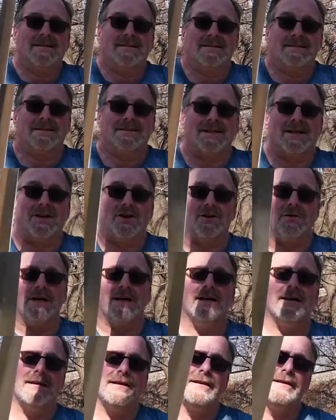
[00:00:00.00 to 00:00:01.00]
So
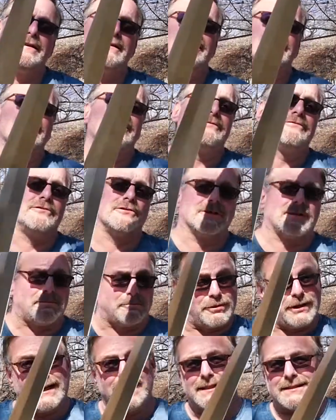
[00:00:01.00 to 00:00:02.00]
for the
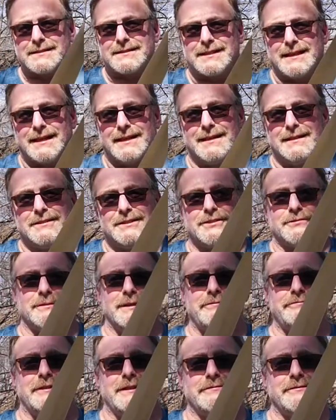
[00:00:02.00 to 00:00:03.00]
price, it's
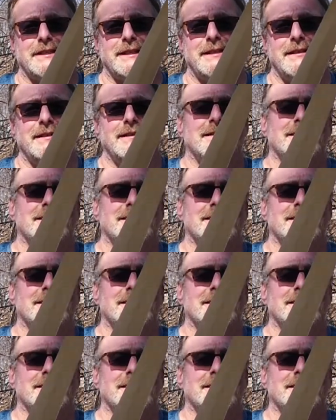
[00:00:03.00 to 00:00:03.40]
$350.